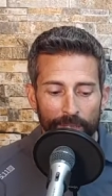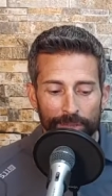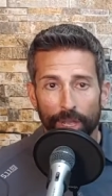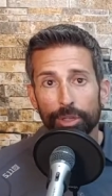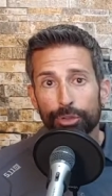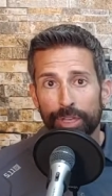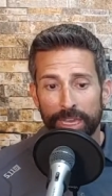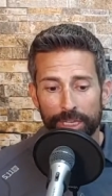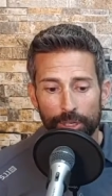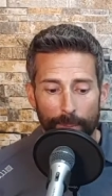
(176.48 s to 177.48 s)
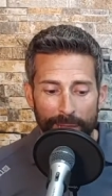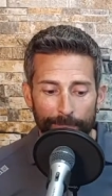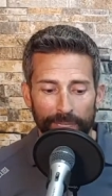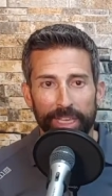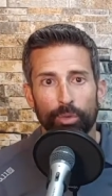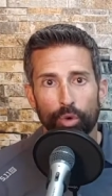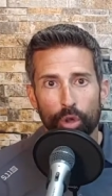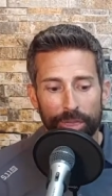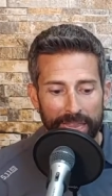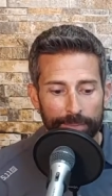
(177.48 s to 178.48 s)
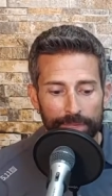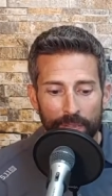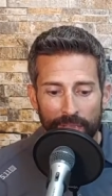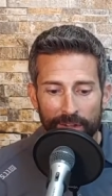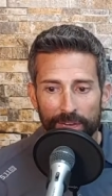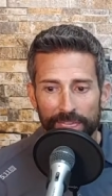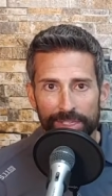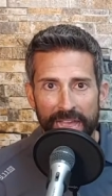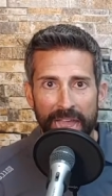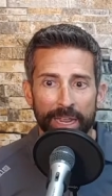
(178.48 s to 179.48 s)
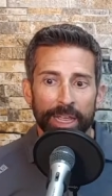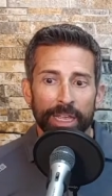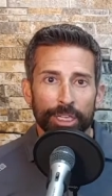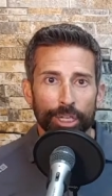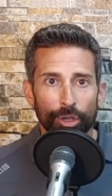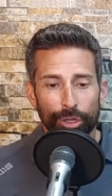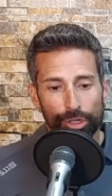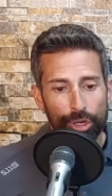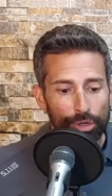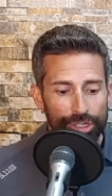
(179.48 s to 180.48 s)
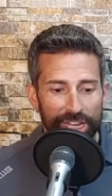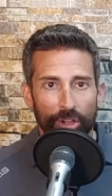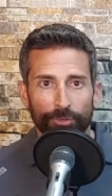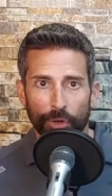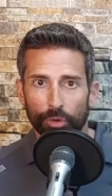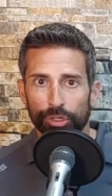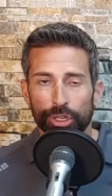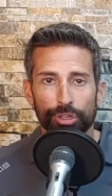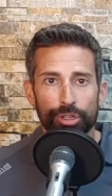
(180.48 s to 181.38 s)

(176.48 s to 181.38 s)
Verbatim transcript: The other thing is about playing role games and is that, you know, there's no cell phones, there's